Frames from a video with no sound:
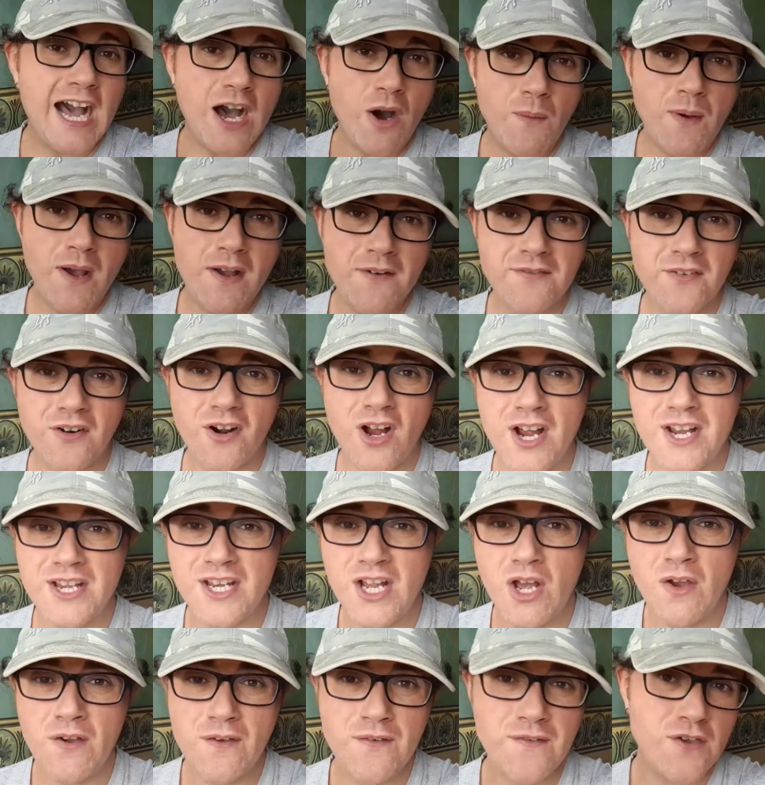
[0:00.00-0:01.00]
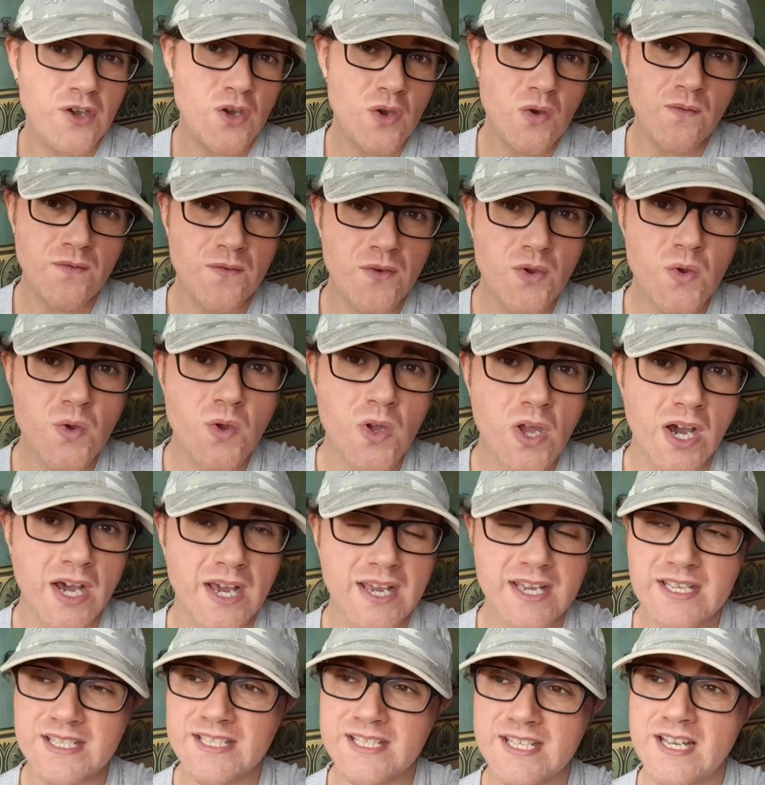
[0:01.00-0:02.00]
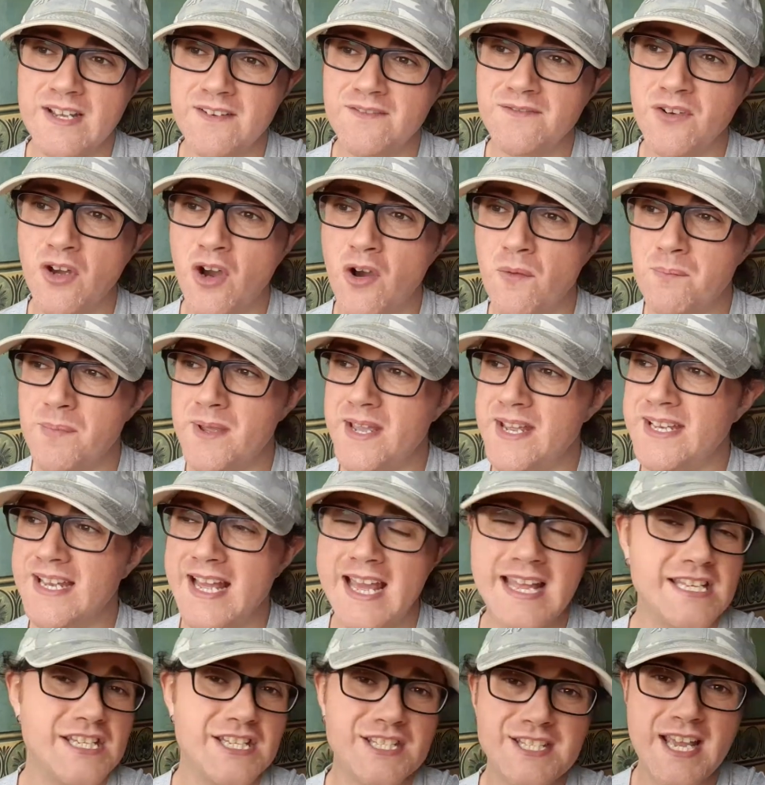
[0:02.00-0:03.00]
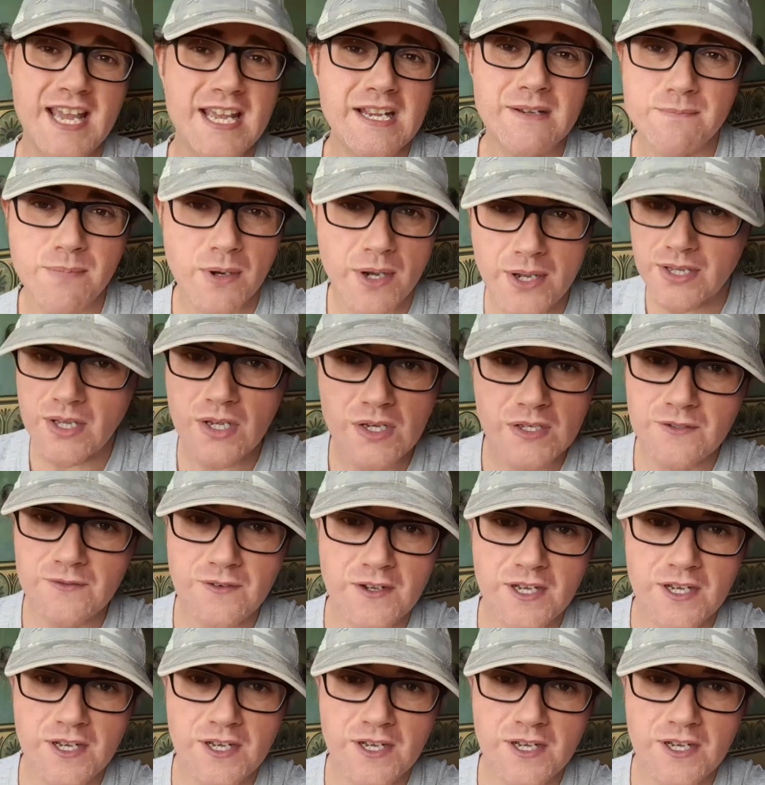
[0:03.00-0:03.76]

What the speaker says: However, I know a few of you guys have not been entertained by those